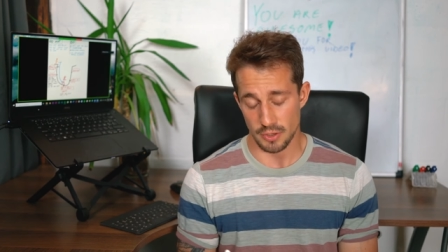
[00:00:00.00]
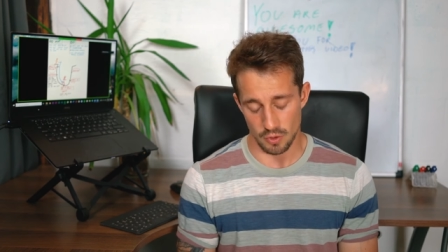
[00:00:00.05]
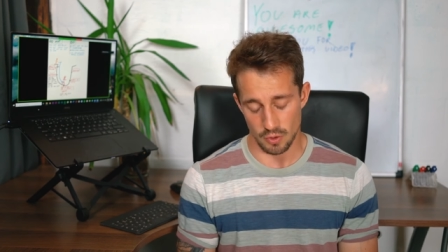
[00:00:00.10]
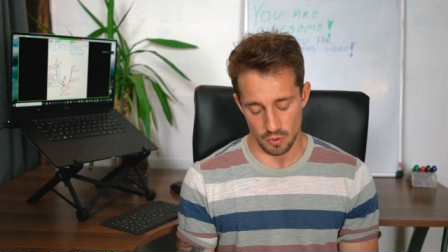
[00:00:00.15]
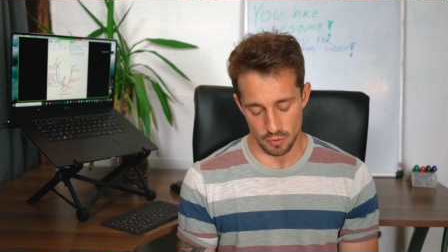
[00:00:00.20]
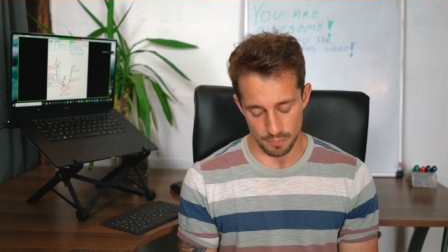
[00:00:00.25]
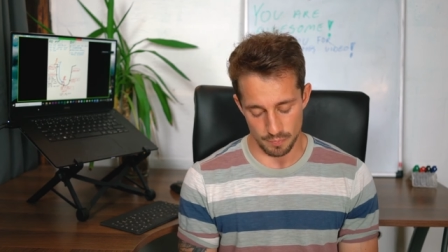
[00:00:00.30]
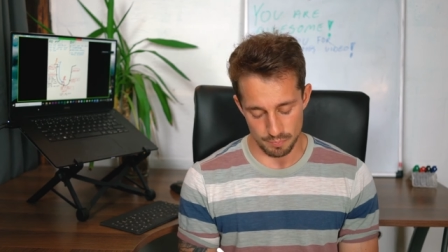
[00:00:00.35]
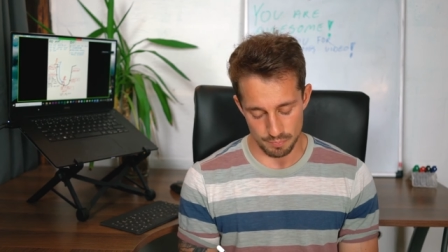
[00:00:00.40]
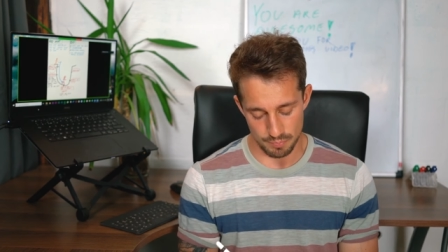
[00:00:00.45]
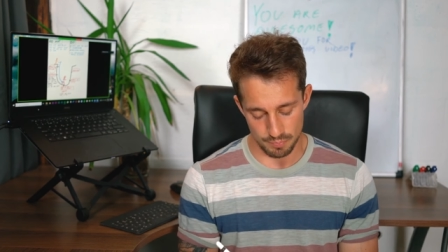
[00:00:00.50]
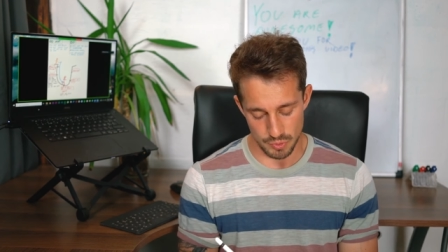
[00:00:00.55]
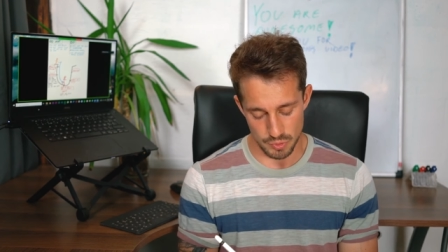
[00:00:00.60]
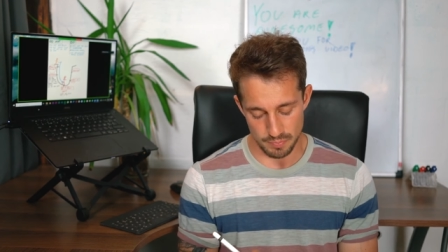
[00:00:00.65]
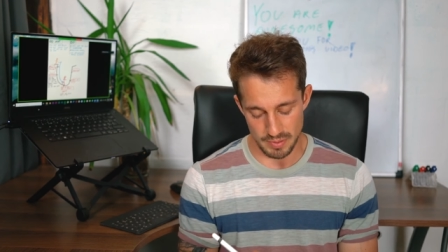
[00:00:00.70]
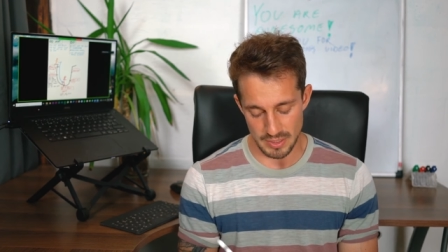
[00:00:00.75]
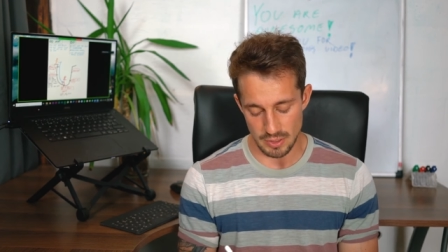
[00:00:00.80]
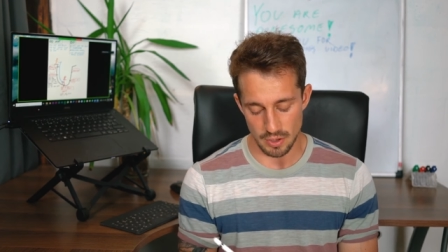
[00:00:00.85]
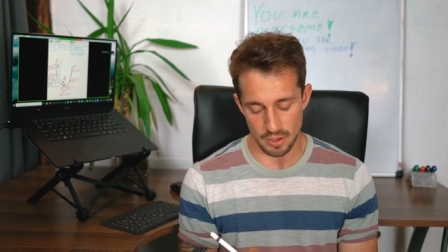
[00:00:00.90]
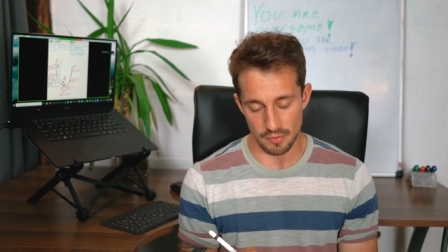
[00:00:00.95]
you know, to
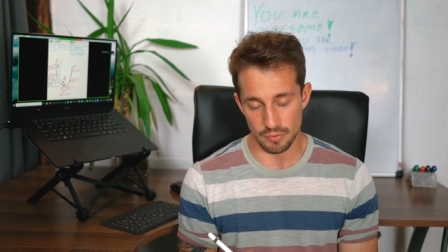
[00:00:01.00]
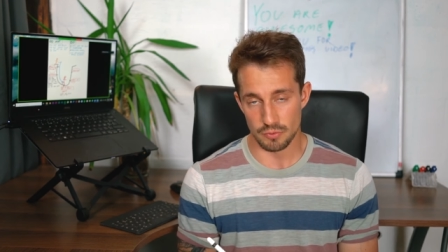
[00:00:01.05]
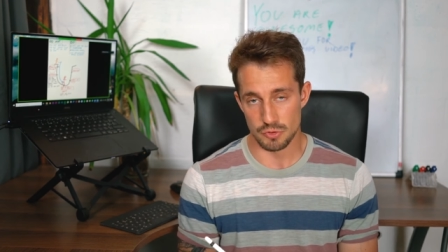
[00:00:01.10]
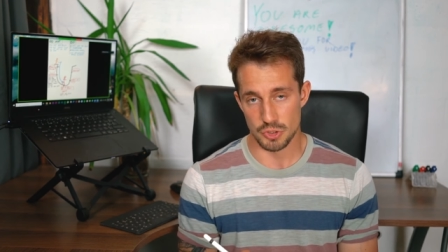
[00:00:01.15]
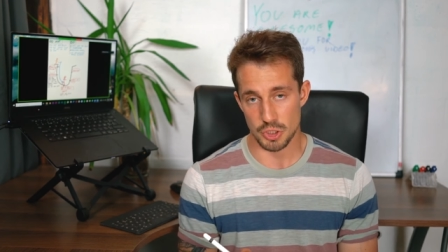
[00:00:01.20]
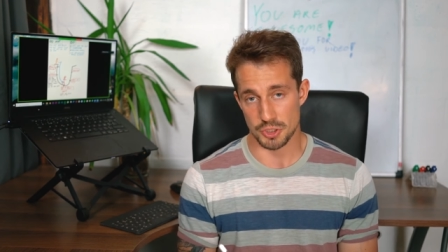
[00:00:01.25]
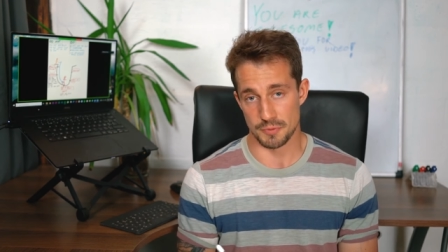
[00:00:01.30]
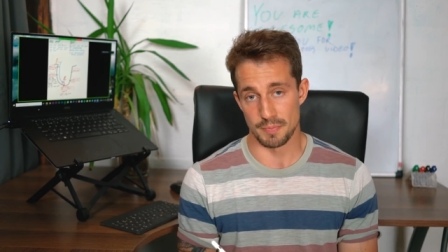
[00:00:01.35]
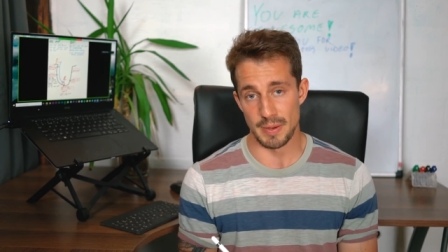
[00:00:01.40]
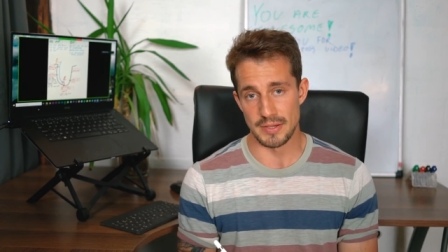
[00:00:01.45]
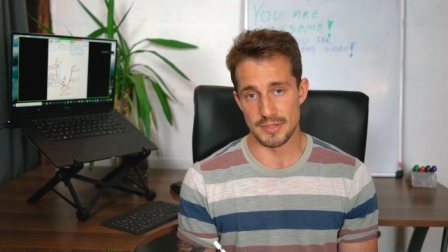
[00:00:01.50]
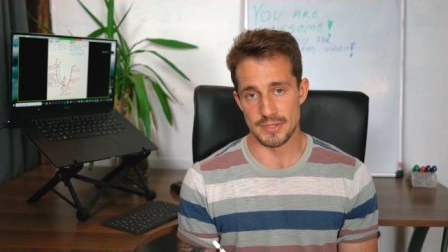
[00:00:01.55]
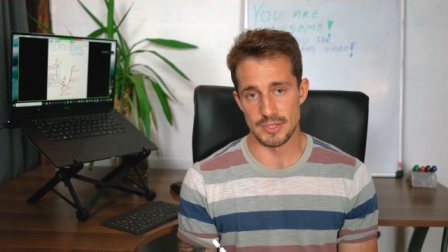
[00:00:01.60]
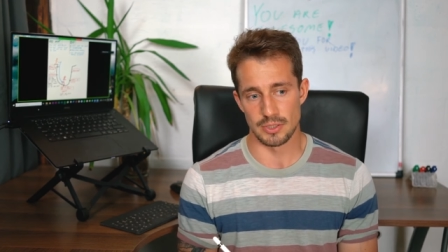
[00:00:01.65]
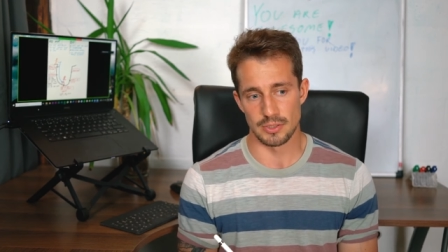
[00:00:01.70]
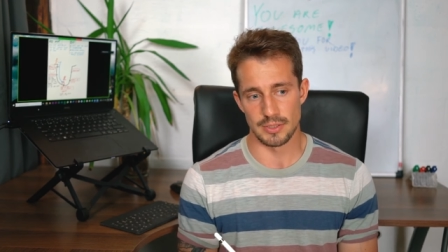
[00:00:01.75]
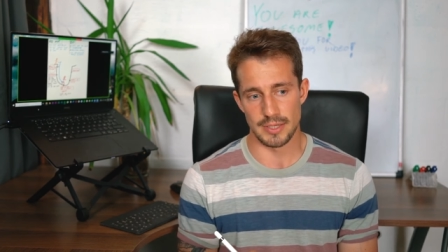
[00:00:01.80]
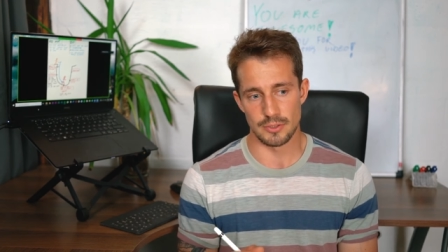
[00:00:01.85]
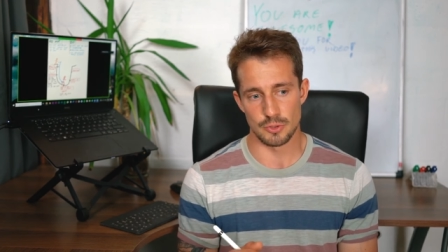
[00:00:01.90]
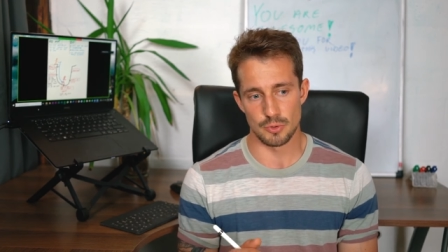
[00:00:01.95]
be
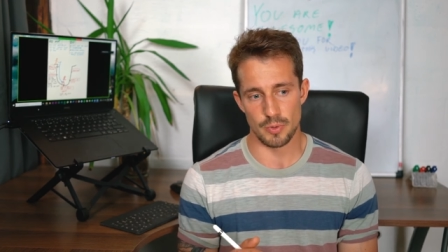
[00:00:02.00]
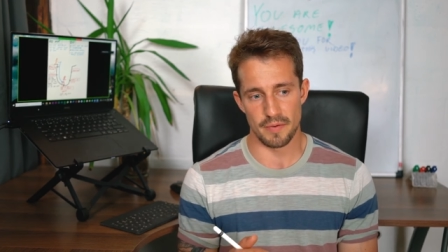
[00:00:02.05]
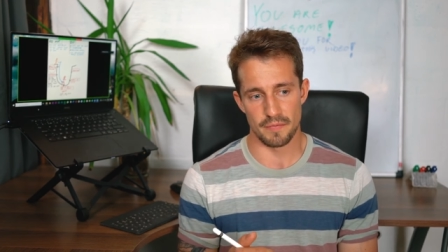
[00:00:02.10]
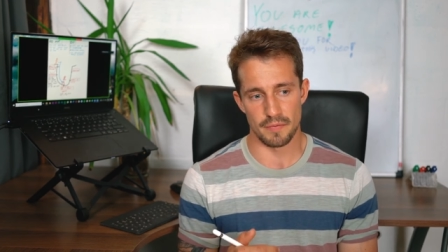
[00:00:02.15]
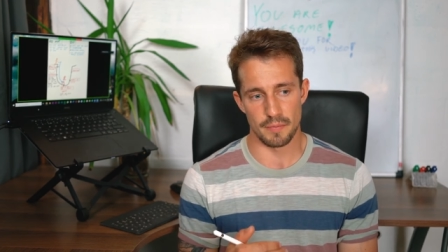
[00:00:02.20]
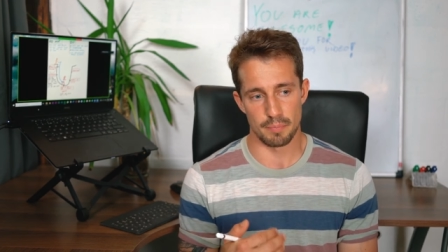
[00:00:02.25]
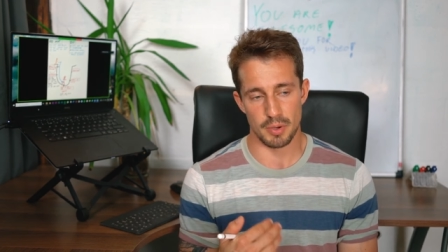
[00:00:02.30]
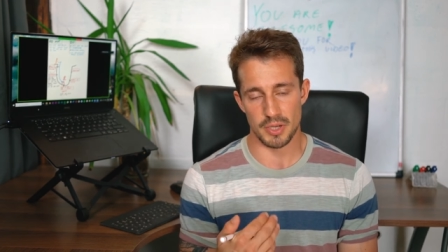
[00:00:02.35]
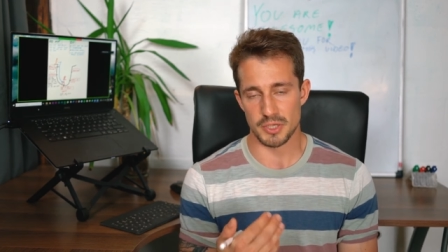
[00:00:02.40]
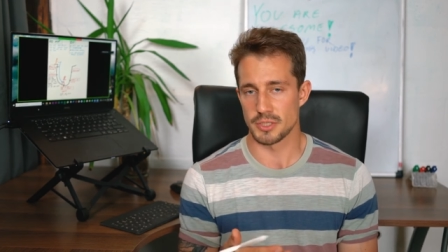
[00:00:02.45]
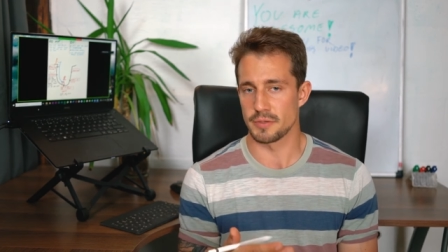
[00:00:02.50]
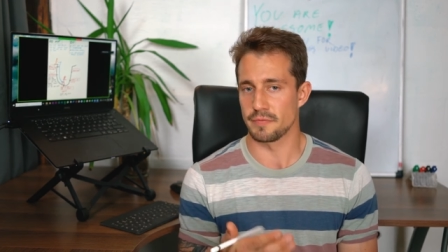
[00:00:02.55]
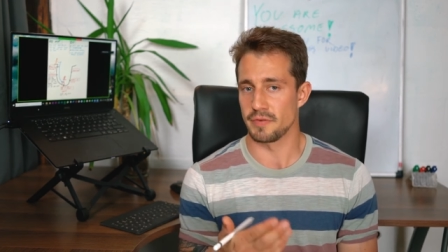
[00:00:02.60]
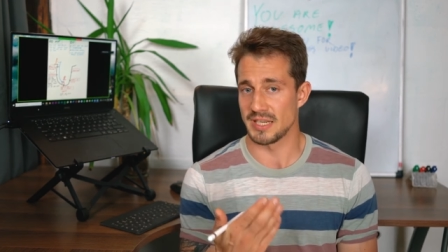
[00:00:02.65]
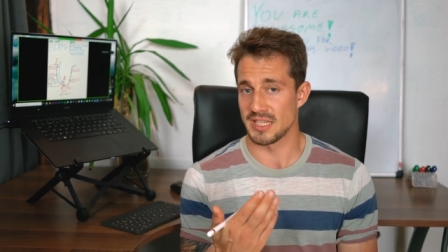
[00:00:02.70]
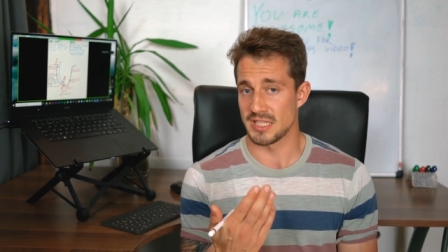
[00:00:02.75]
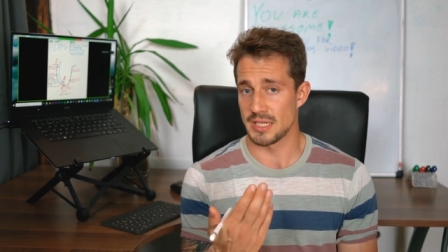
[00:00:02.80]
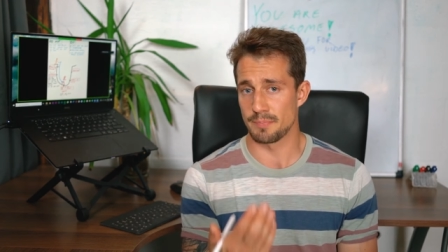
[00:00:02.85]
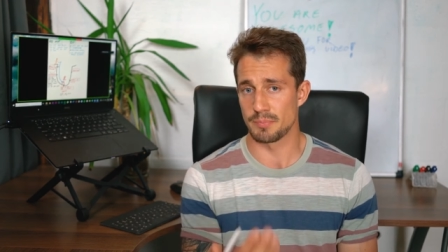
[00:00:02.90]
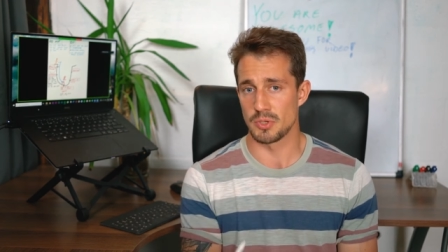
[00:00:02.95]
non-judgmental and to have a positive
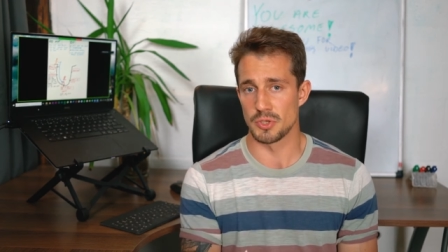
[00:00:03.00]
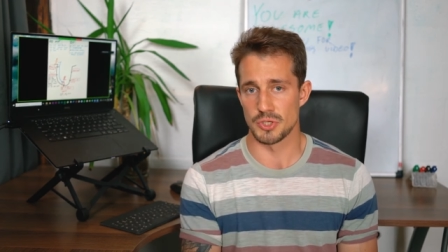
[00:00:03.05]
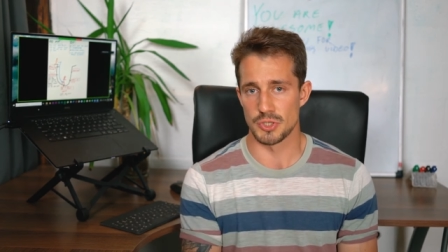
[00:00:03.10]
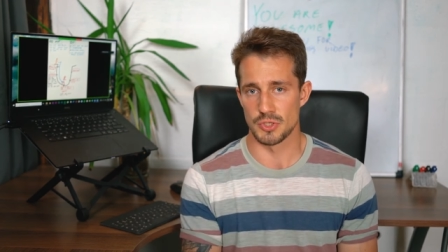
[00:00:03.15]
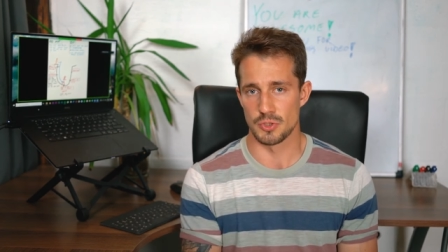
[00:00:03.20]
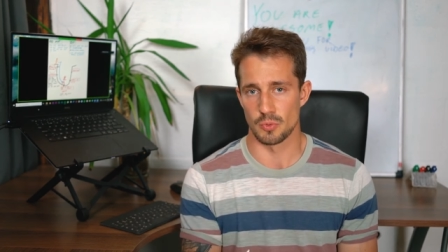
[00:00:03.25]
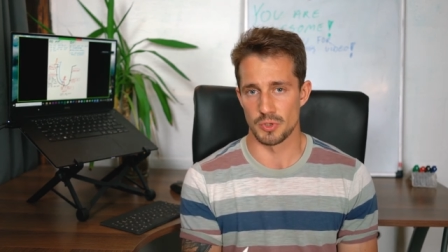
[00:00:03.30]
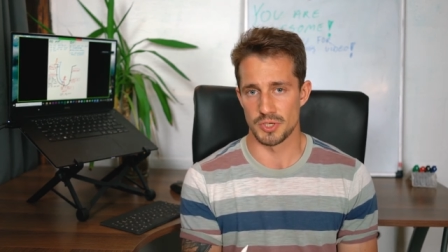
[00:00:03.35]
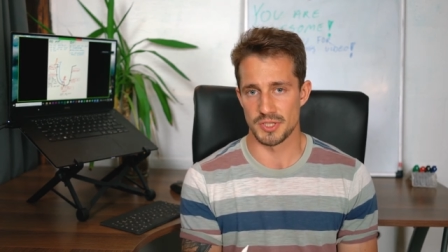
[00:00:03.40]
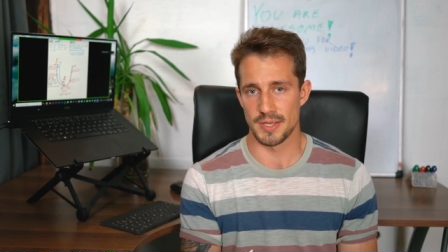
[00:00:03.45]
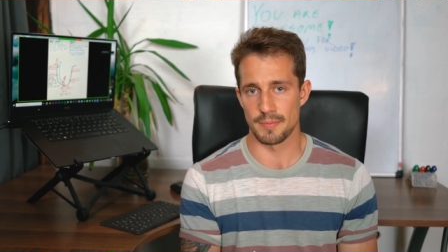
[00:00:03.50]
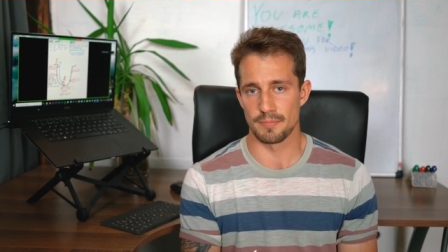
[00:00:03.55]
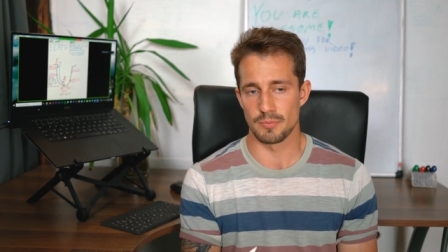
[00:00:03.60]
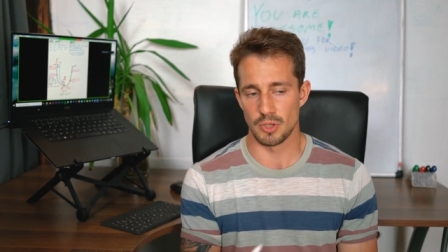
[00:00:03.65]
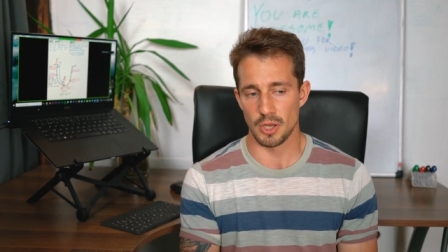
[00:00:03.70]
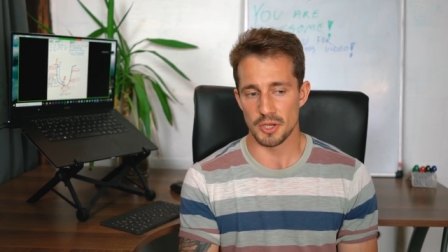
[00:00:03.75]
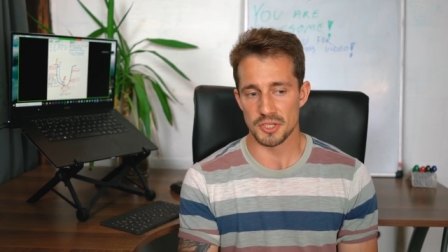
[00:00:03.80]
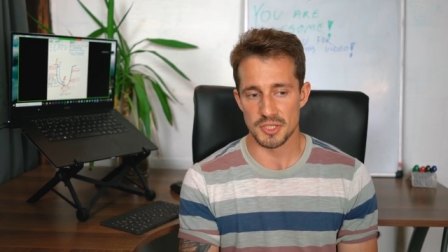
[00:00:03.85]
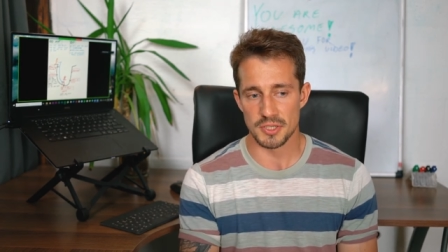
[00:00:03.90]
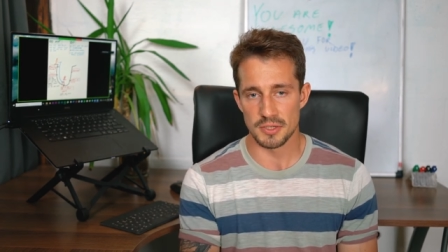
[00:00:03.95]
acceptance towards them
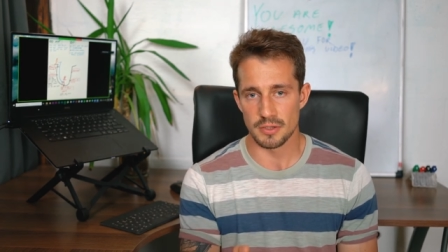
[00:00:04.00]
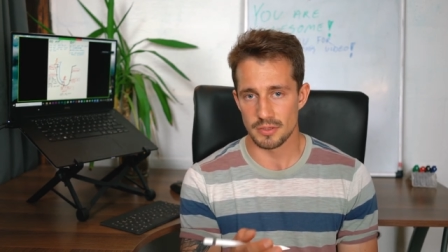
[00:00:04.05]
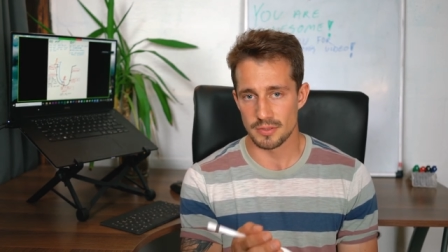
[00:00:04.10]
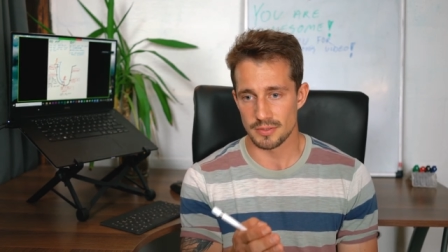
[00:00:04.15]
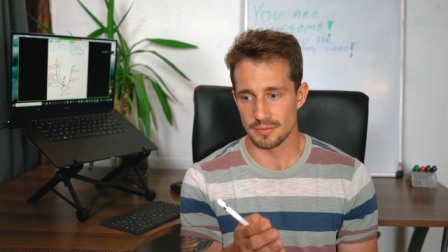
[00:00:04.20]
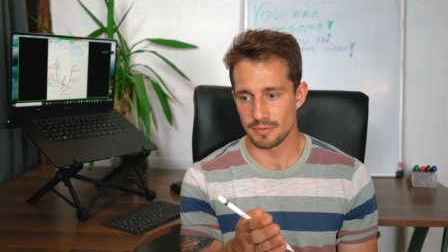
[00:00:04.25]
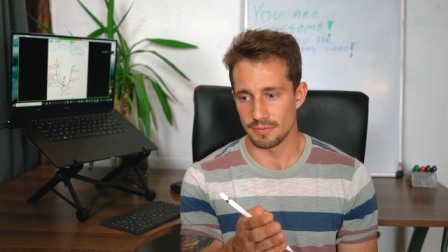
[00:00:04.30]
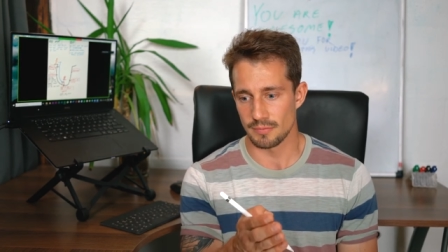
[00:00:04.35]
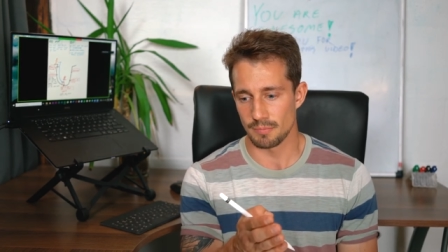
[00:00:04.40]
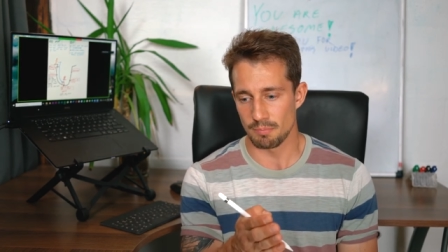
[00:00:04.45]
doesn't